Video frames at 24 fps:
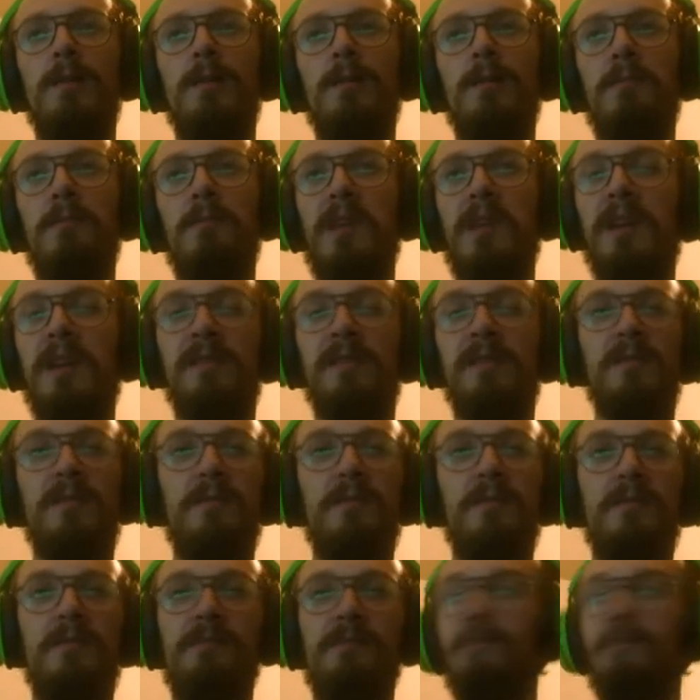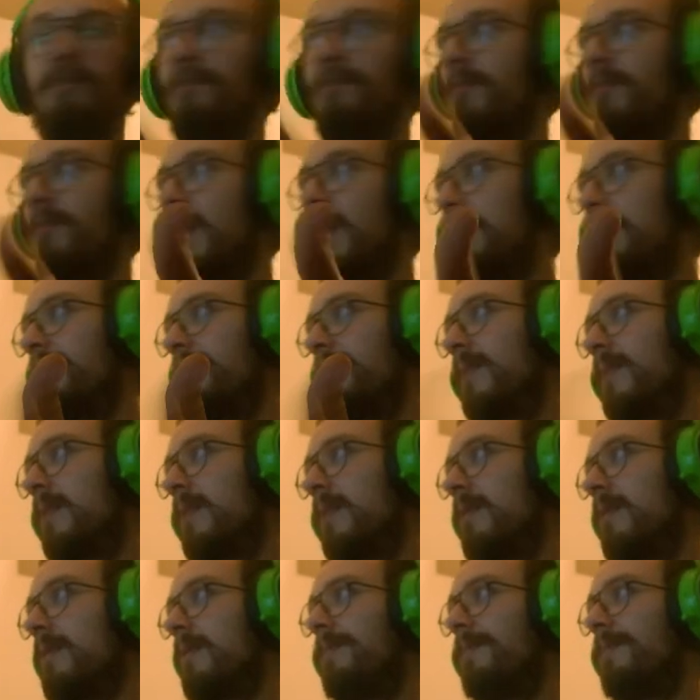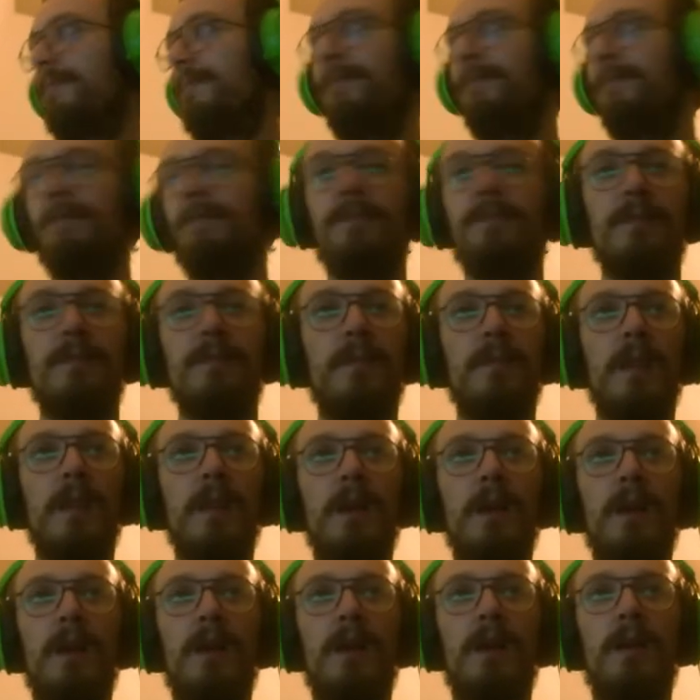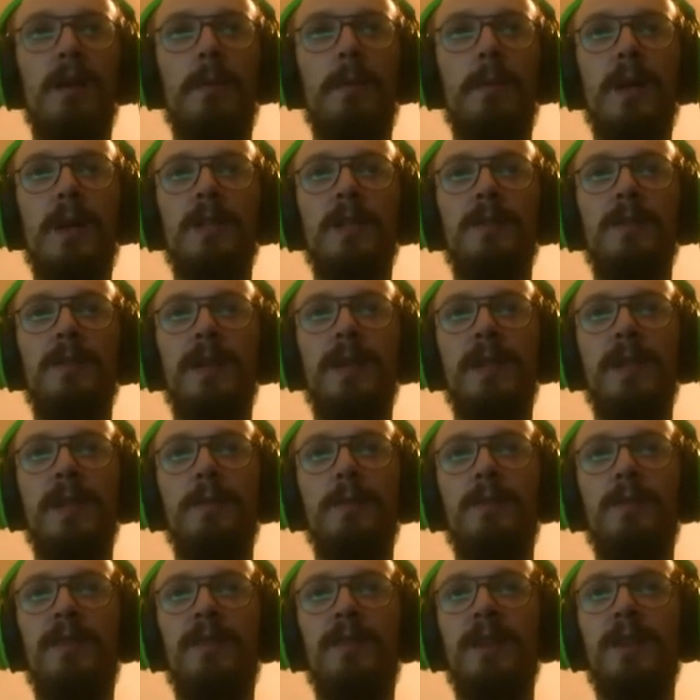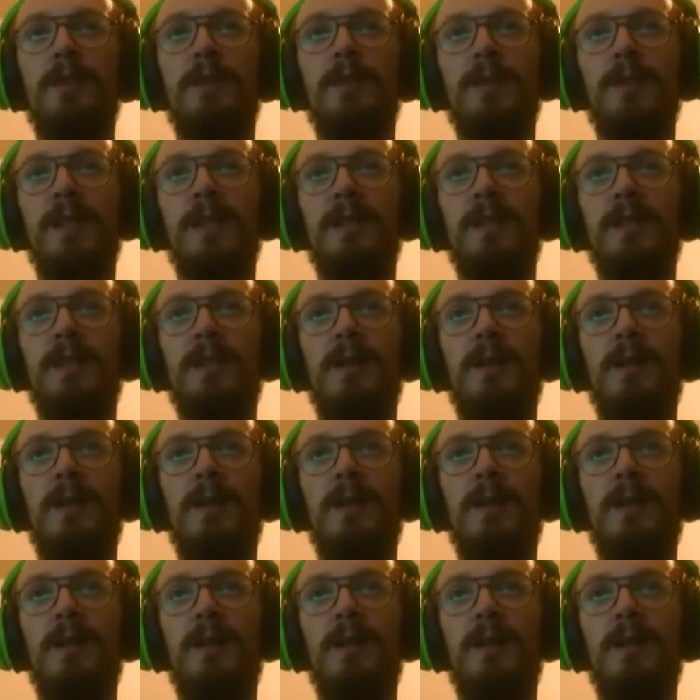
And yeah, that's it. Marksman item, Phantom Dancer.